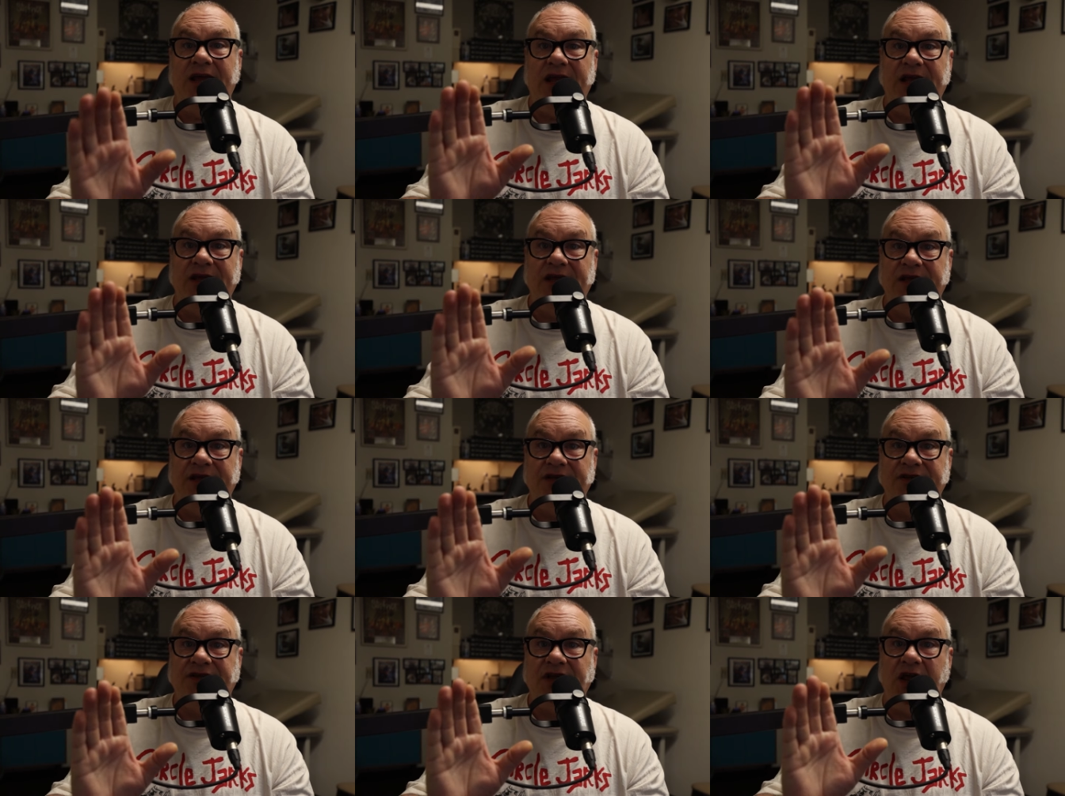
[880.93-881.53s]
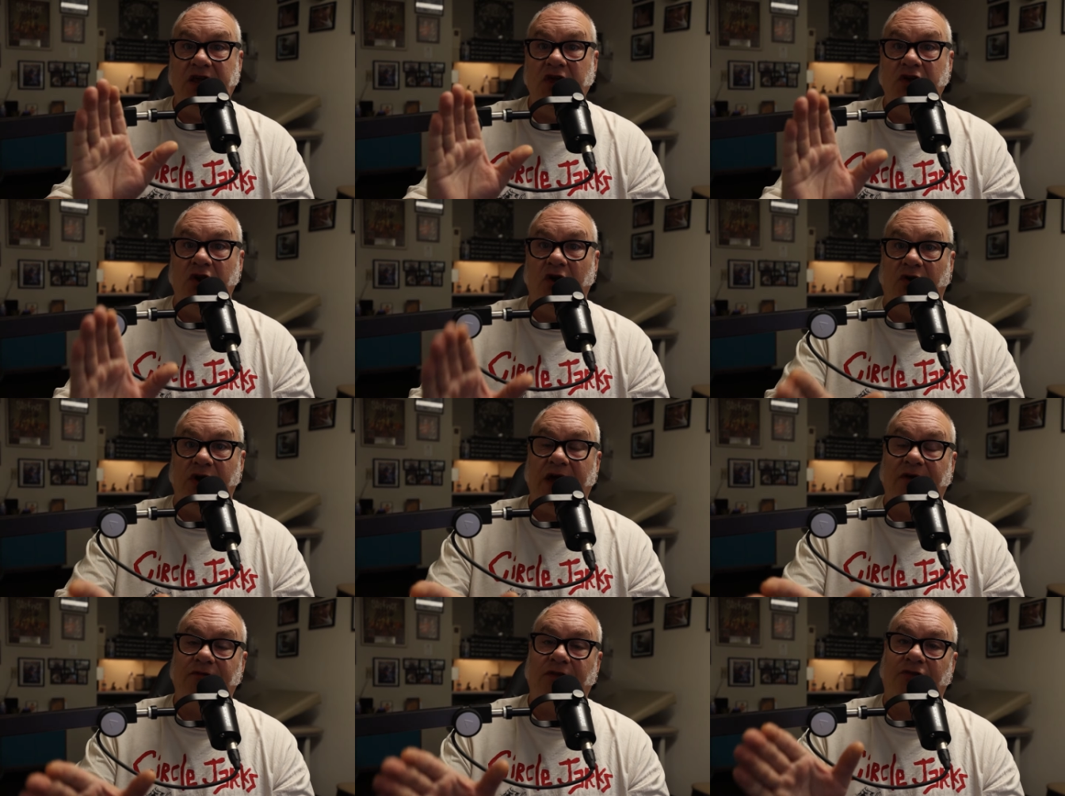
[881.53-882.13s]
is you
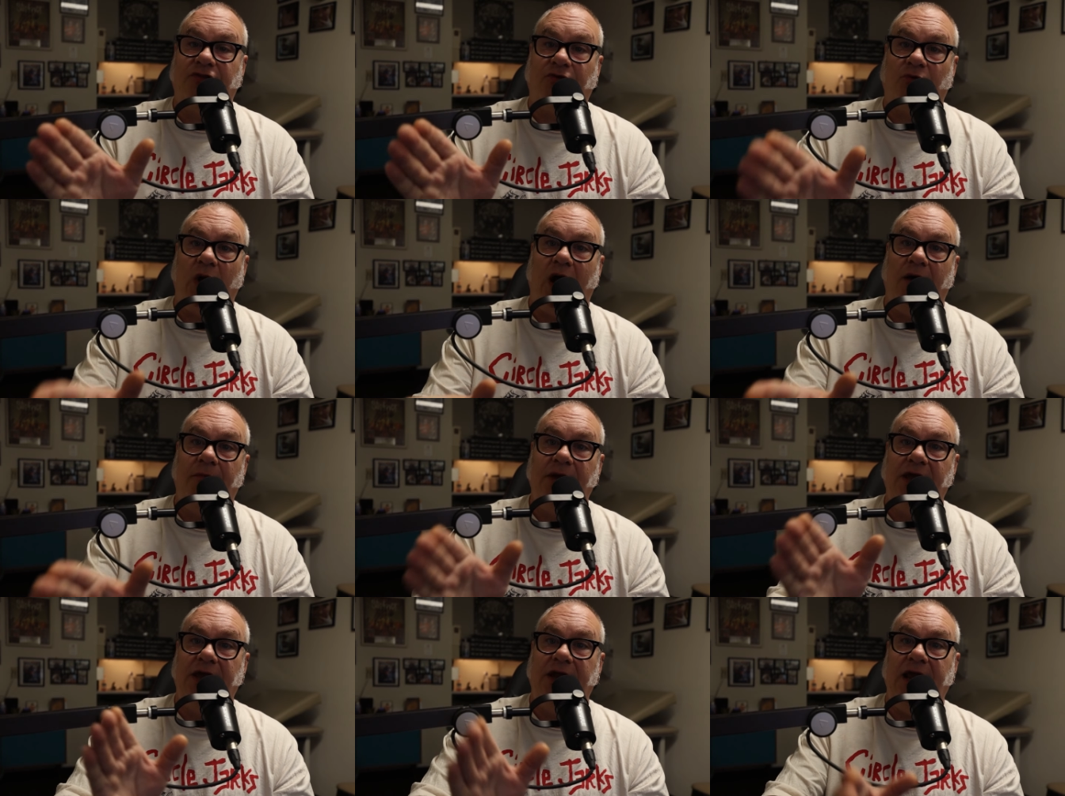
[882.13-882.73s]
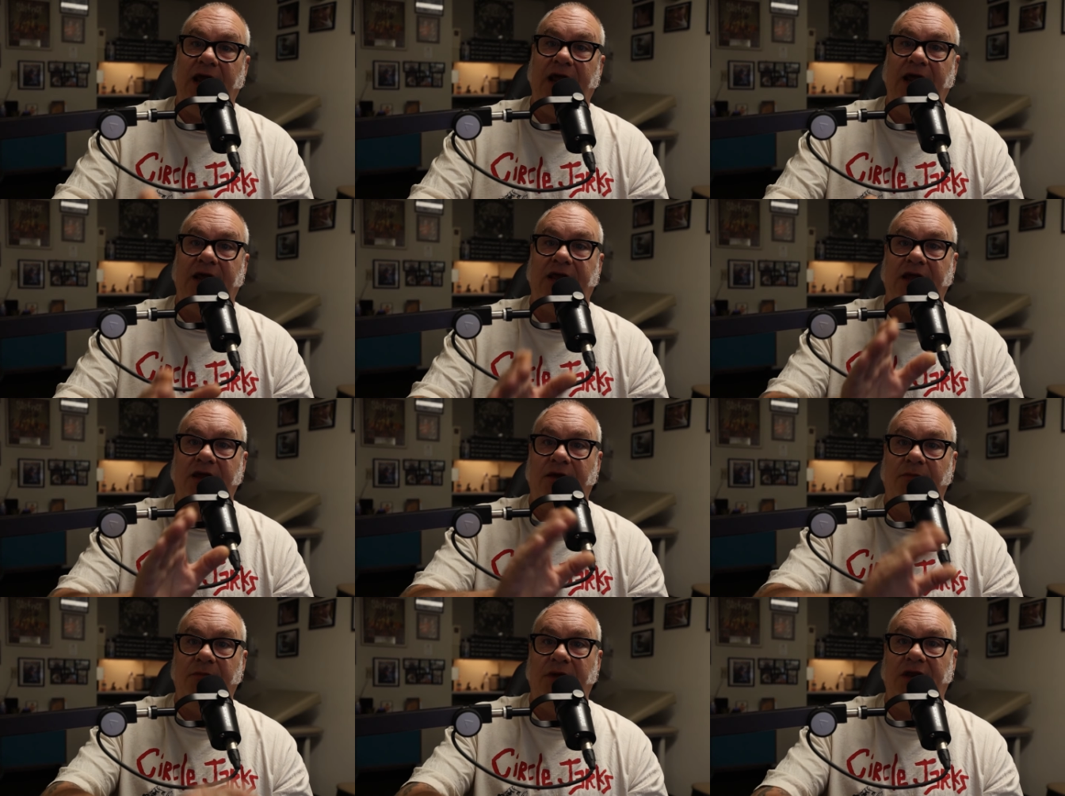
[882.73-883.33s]
don't have the throbbing and
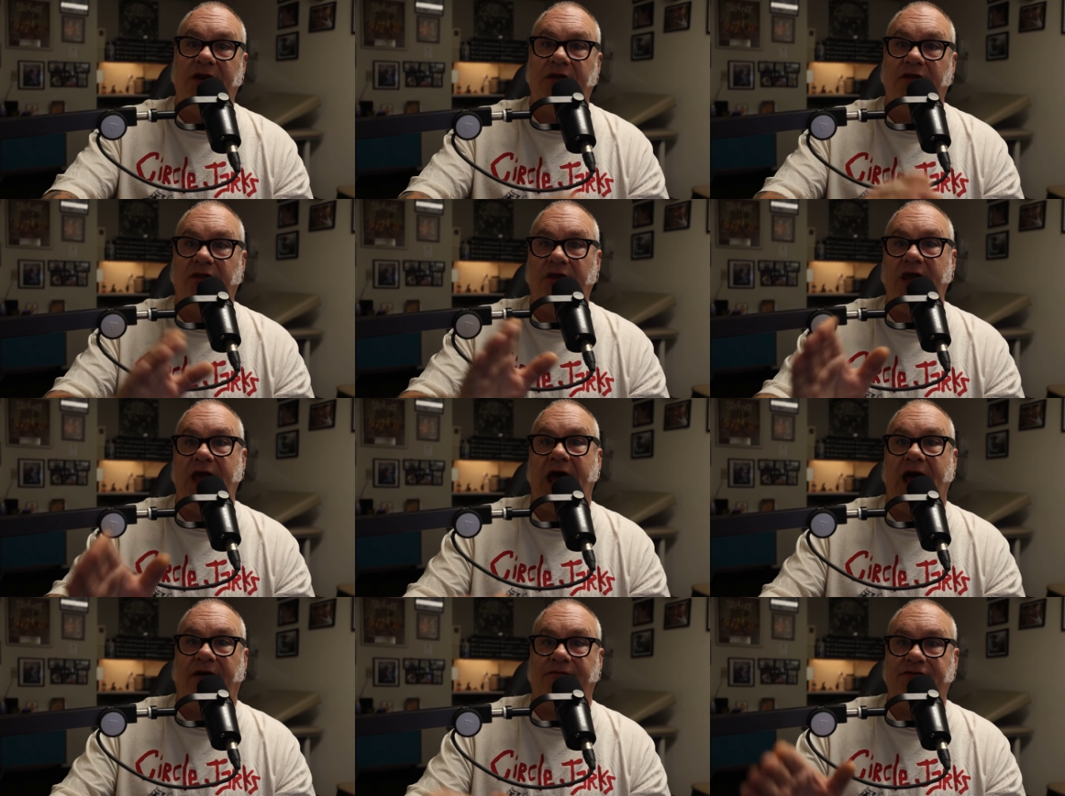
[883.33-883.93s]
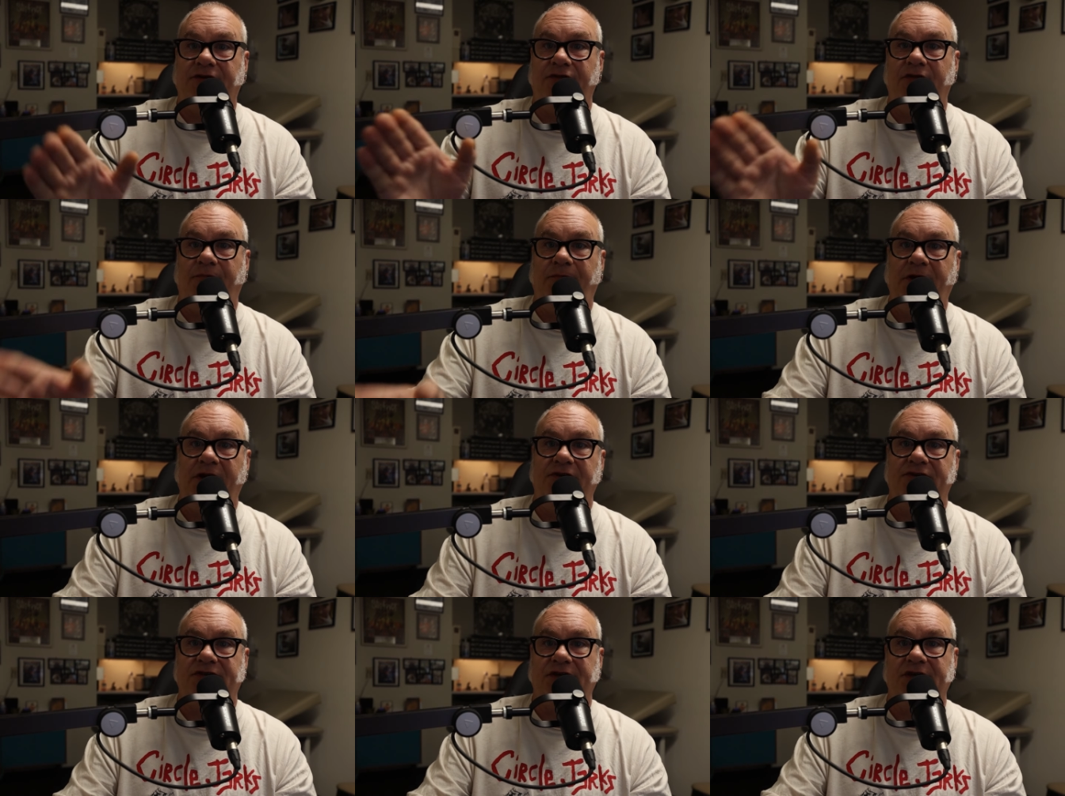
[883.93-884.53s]
aching immediately after the
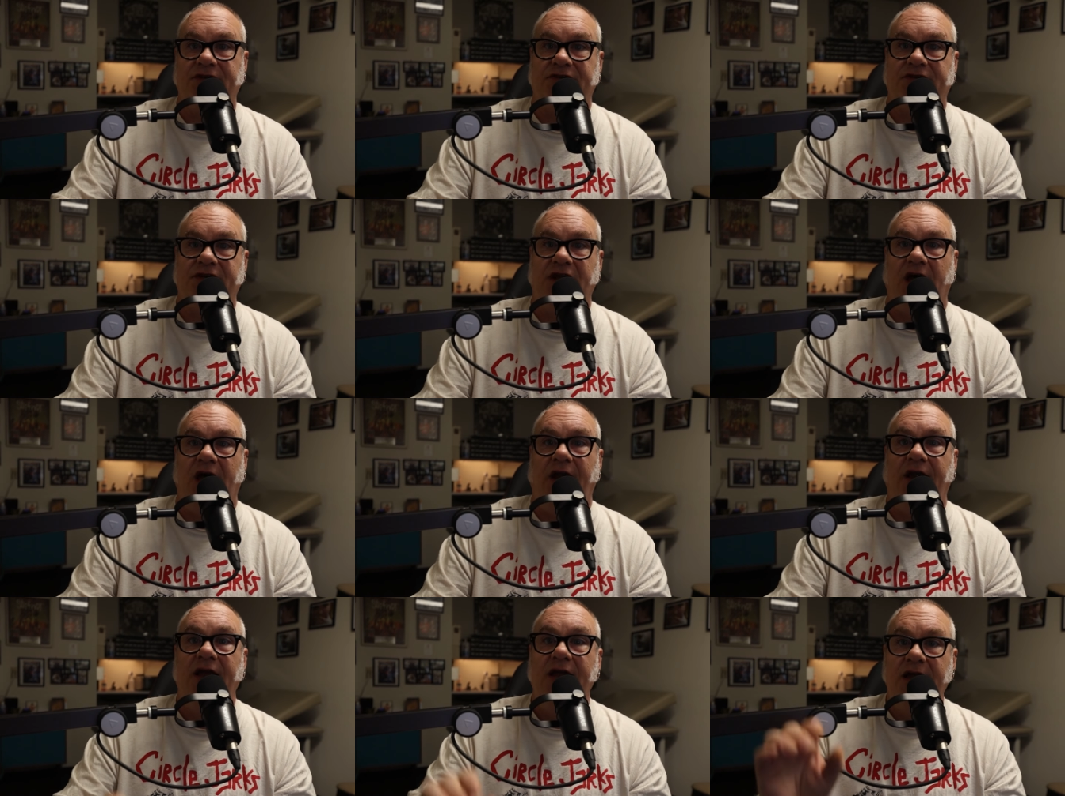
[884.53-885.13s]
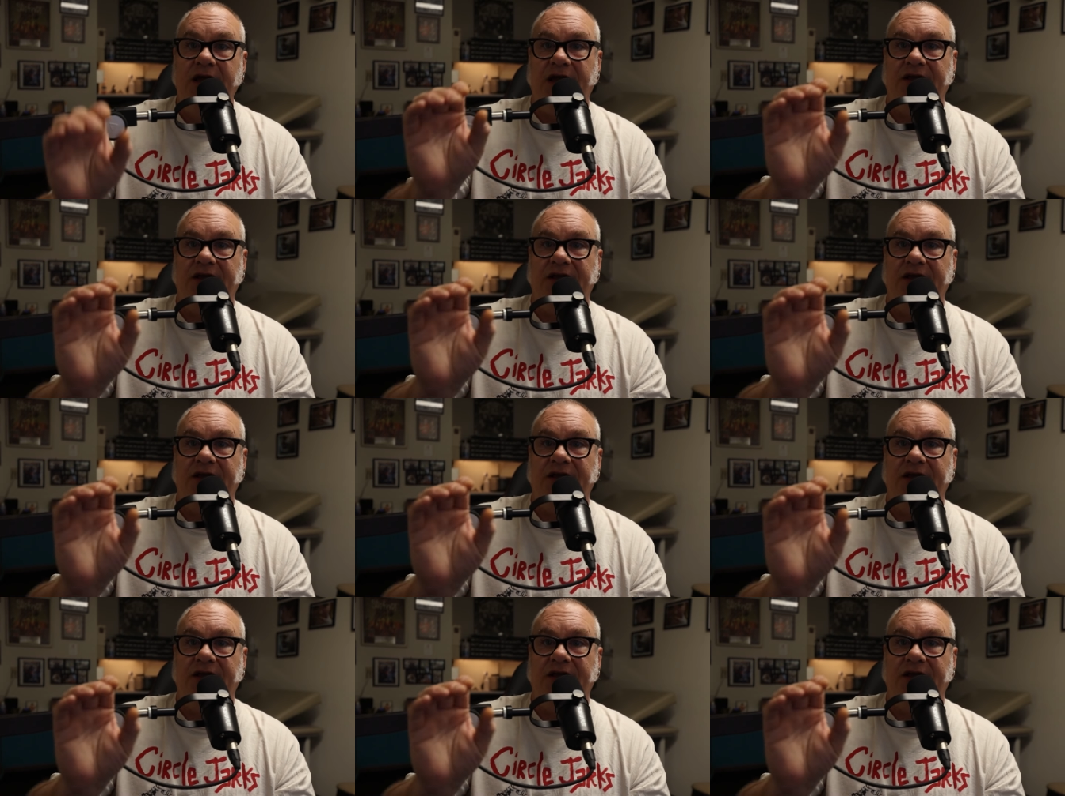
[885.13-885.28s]
piercing is done.